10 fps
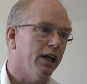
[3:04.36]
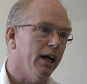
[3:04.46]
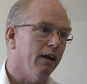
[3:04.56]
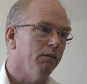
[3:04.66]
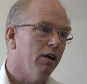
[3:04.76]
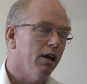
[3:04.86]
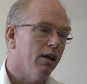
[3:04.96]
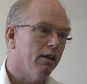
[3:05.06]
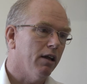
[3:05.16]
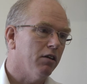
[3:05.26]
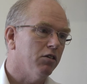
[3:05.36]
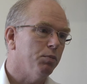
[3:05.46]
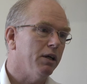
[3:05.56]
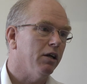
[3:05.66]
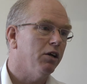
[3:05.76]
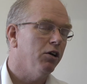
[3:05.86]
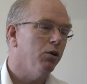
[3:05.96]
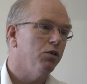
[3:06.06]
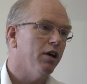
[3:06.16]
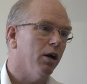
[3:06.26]
air. That has been a
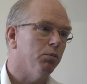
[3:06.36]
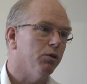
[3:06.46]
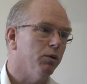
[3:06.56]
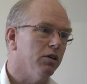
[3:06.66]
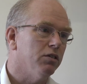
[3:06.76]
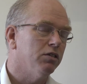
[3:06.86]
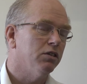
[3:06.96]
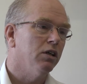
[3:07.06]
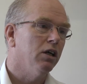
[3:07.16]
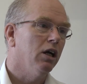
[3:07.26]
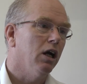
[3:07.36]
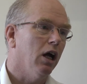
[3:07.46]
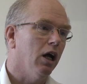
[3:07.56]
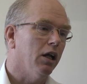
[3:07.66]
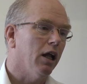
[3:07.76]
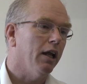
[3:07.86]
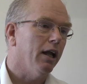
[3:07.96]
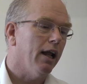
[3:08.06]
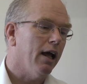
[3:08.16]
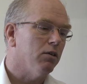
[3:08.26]
huge help to us uh, and
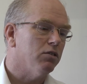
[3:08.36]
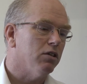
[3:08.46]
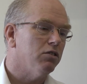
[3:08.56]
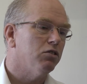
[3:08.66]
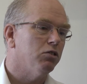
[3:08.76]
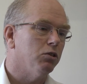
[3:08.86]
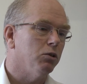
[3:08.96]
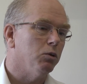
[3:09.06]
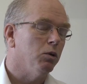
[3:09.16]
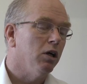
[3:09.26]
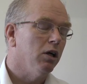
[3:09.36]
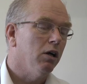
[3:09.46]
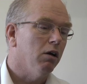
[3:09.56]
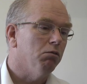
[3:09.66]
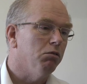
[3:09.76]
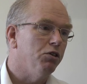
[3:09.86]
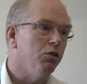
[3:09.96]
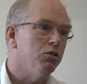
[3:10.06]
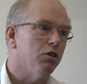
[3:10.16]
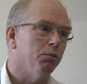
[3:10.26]
allows us to
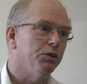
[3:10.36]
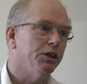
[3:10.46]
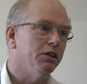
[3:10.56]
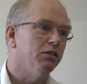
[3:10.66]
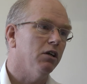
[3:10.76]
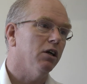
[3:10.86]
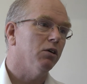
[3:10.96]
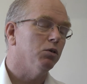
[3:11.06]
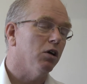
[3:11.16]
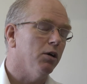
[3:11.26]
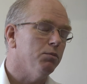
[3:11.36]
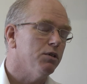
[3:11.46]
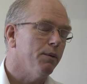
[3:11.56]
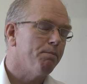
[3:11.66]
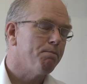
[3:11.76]
reduce our machine cycle times.